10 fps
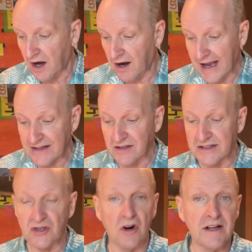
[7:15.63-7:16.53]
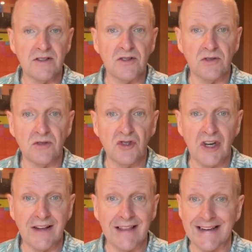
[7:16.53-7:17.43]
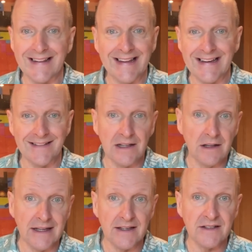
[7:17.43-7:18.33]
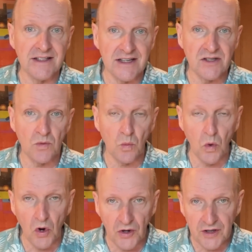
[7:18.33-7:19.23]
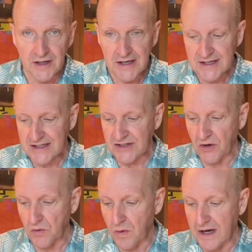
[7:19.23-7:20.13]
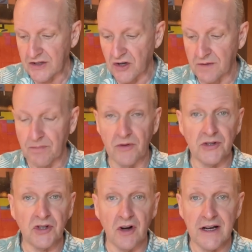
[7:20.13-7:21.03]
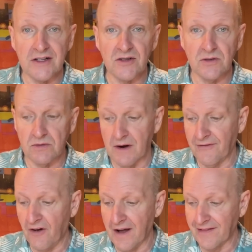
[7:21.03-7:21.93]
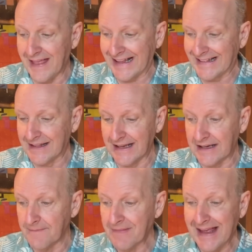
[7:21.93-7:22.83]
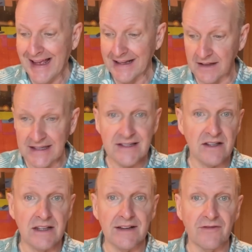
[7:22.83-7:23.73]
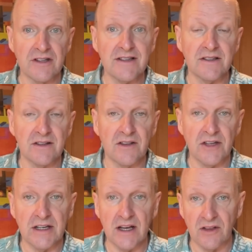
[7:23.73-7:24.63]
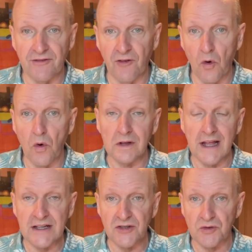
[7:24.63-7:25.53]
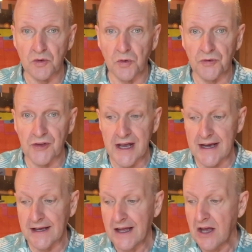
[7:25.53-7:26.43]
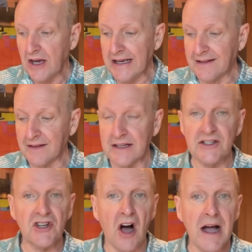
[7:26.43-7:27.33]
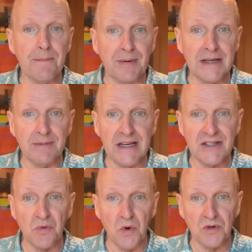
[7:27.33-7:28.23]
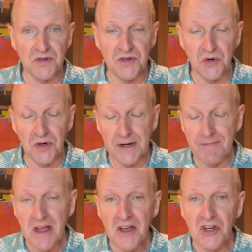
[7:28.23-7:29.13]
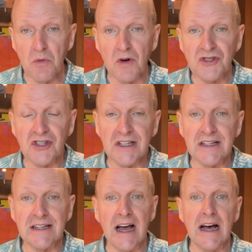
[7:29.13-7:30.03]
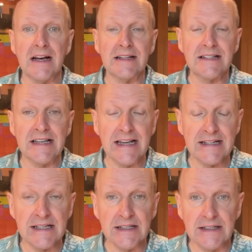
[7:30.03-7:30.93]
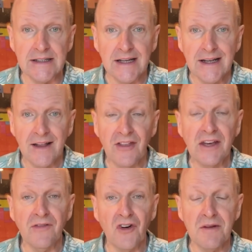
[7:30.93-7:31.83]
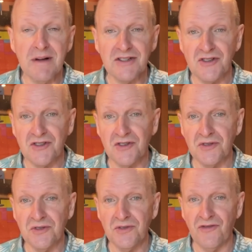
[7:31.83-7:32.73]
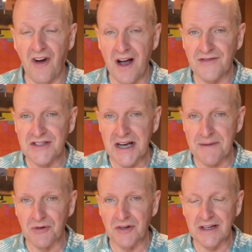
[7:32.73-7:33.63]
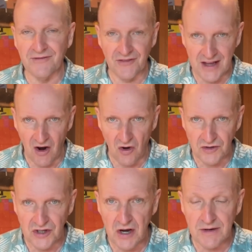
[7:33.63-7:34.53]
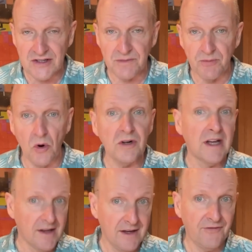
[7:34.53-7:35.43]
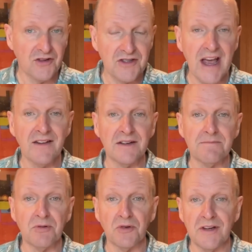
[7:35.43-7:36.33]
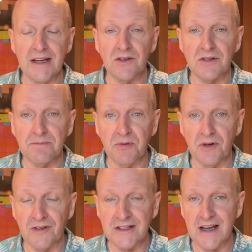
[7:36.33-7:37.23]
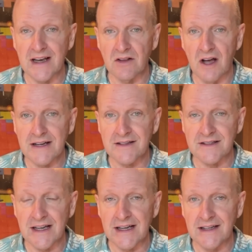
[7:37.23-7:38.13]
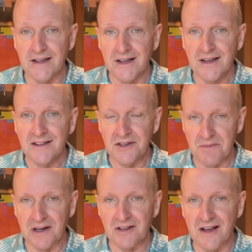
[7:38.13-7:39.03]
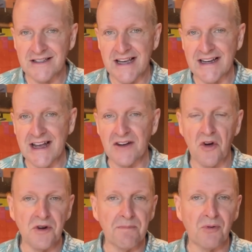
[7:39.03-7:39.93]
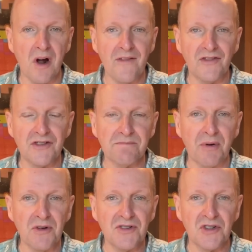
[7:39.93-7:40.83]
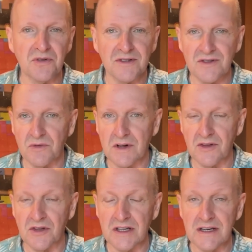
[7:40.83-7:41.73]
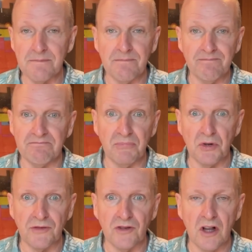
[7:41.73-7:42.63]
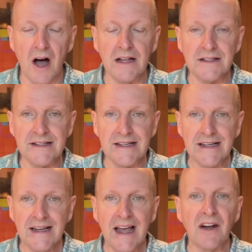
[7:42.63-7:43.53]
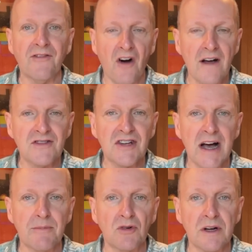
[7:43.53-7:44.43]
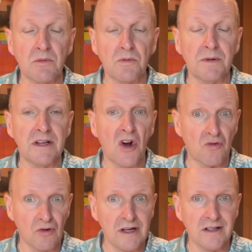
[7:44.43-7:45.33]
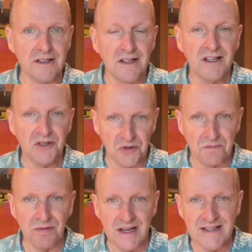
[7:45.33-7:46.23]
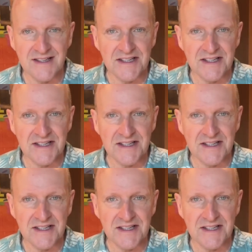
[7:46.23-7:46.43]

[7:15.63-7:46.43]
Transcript: I actually tried to check that link, and the link doesn't work. So don't bother trying to find that link. At least they've listed the 4 latest rules there in the Thai PBS World story. You're watching TNT. Thank you very much to 5 Star Marine for their ongoing support. If you're down in Phuket on a perfect day like today, you might like to head out on a private boat tour to one of the beautiful islands, and 5 Star Marine would be a really good place to